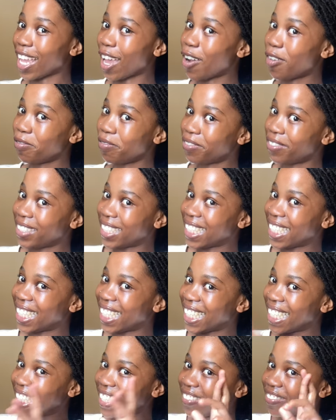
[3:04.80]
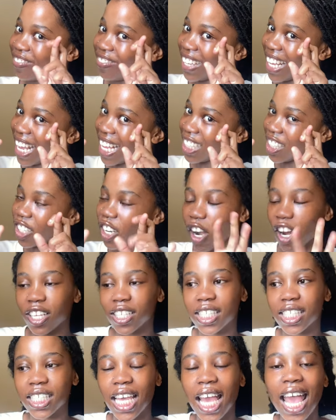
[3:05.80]
Hopefully, fingers
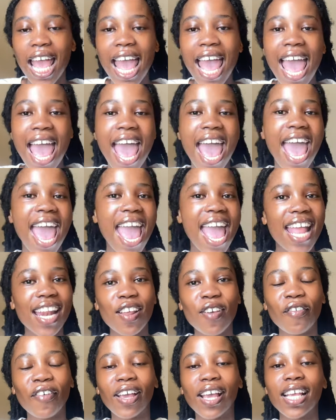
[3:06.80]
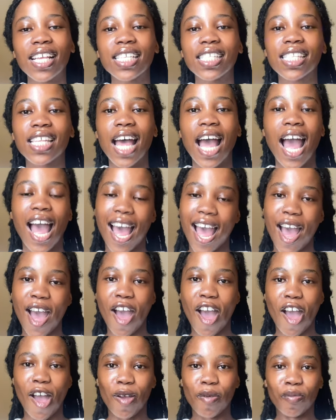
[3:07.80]
crossed. Anyways,
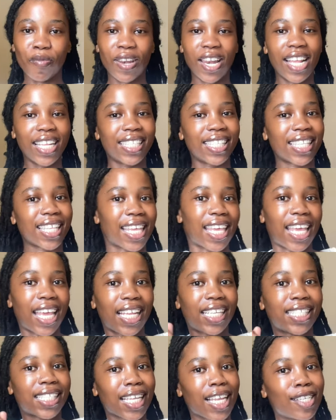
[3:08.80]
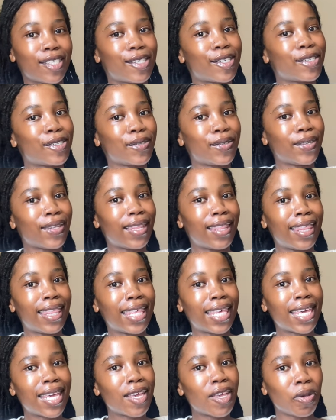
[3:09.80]
let's get into
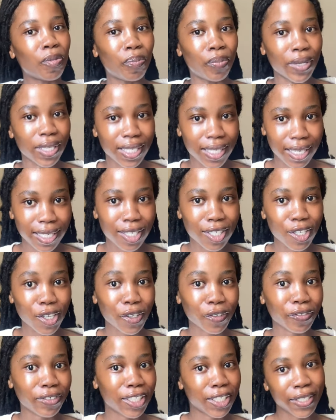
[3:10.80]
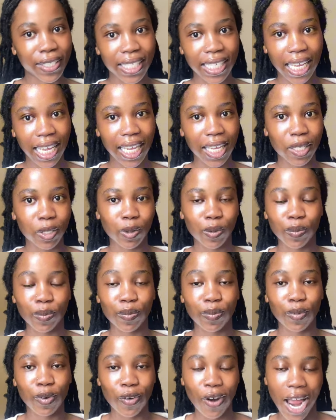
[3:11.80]
the business of today.
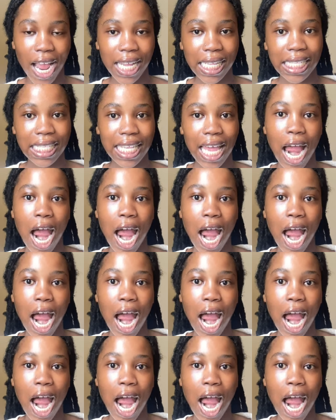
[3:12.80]
Right.